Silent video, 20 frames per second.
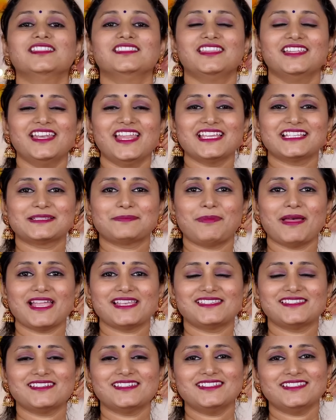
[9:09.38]
The next
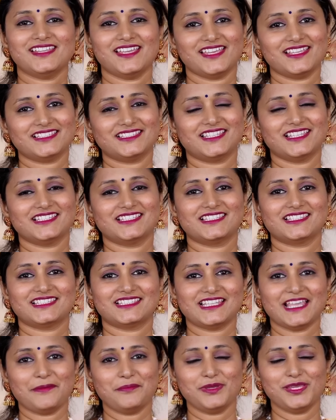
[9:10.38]
pattern is this
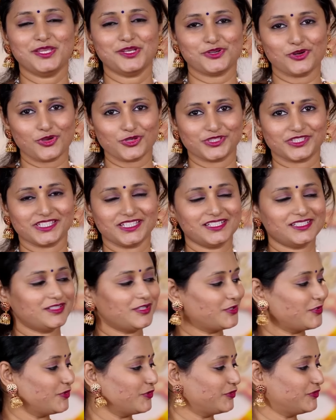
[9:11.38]
semi raw silk
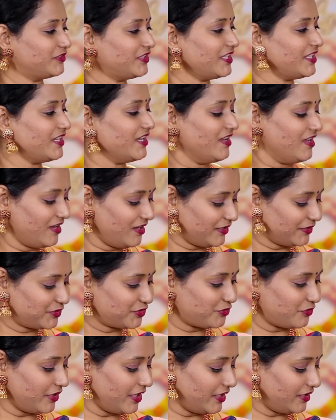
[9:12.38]
kurti, a
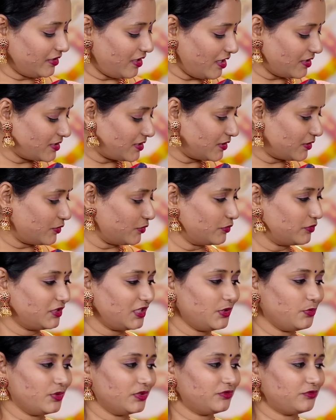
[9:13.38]
straight cut
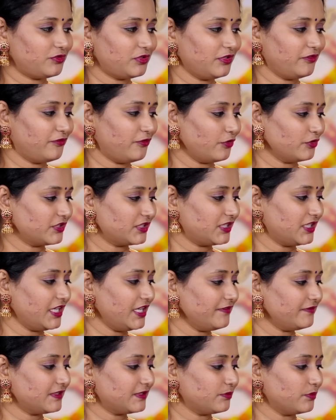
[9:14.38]
kurti with 3 4
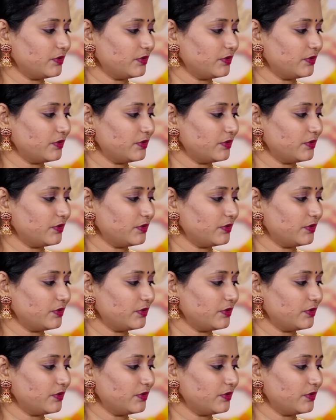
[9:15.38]
sleeves